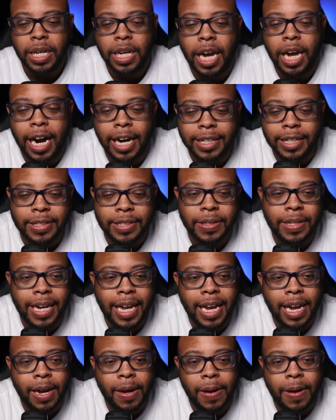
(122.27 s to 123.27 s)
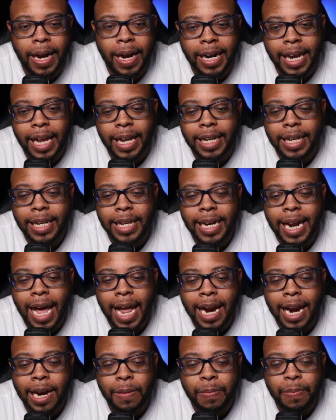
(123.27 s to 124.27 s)
all right, so now I got the
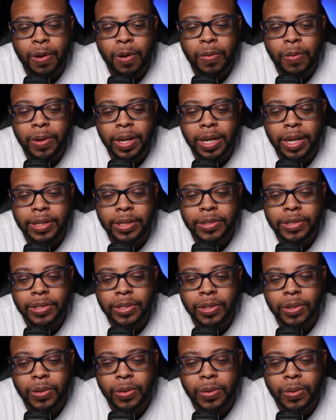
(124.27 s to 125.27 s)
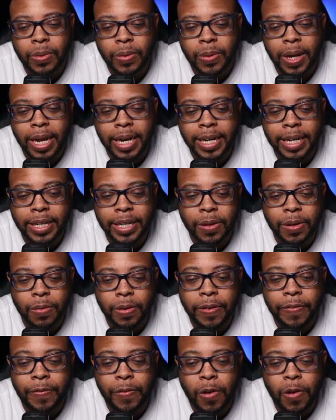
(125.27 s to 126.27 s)
980 Pro in, so I need to
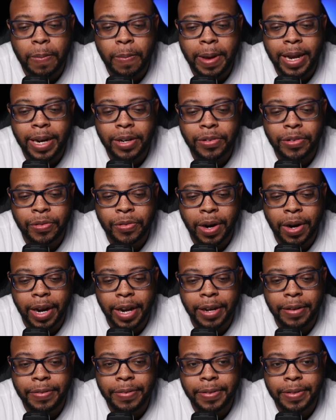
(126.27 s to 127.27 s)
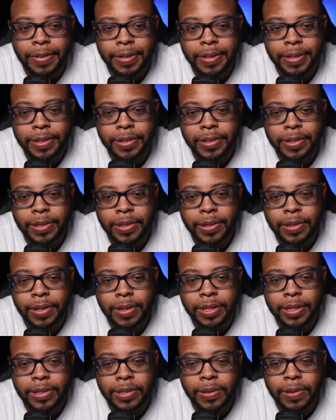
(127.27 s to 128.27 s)
reformat the drive. So
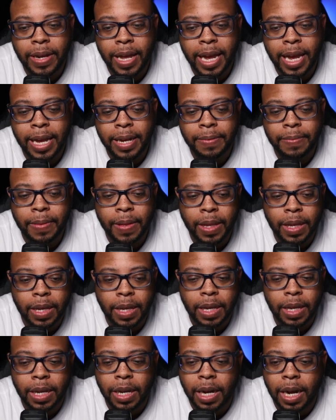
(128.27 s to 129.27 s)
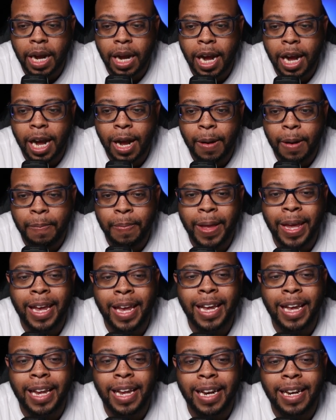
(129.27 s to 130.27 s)
let's do that.
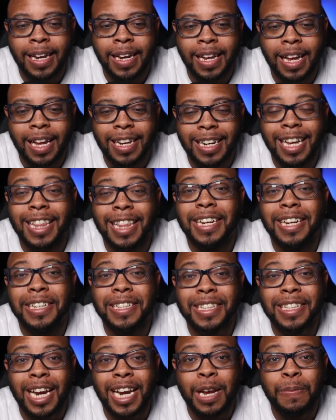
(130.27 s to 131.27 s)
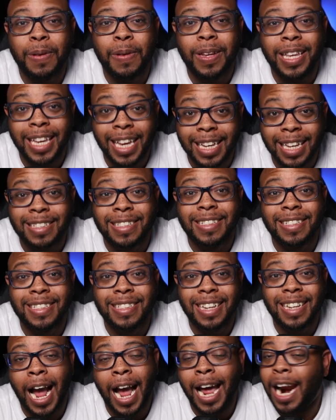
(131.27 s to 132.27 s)
And another disclaimer,
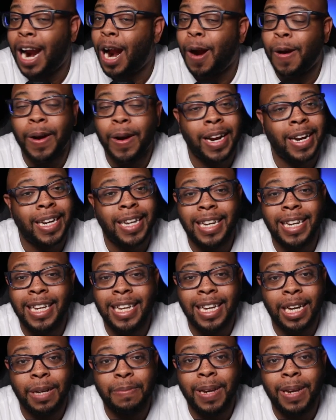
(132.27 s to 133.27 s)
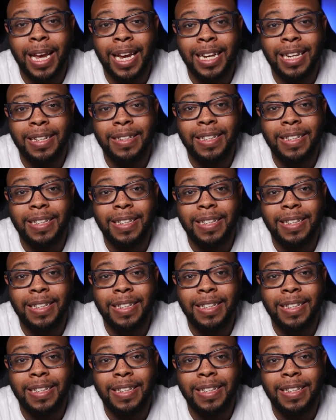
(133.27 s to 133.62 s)
yes, I already did the update,